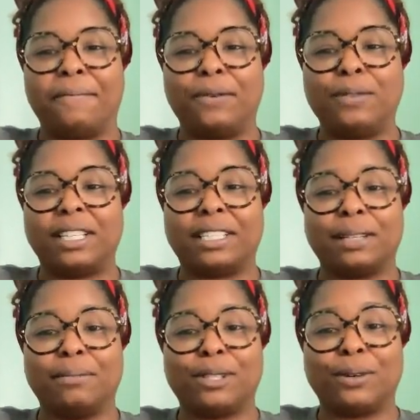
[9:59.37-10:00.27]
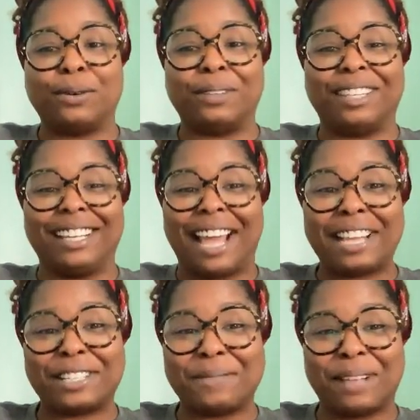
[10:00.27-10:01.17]
um, food system. So the
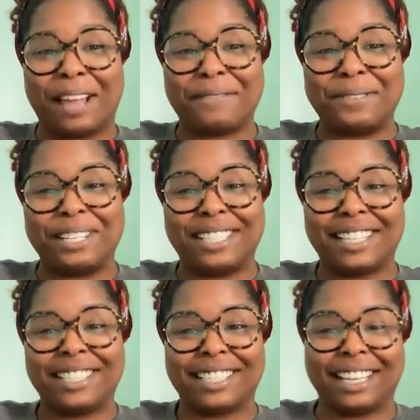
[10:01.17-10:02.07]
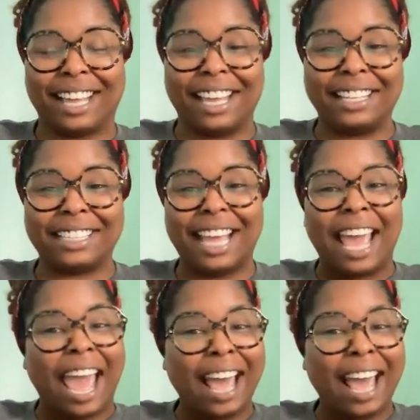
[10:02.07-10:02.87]
National Black Food and Justice Alliance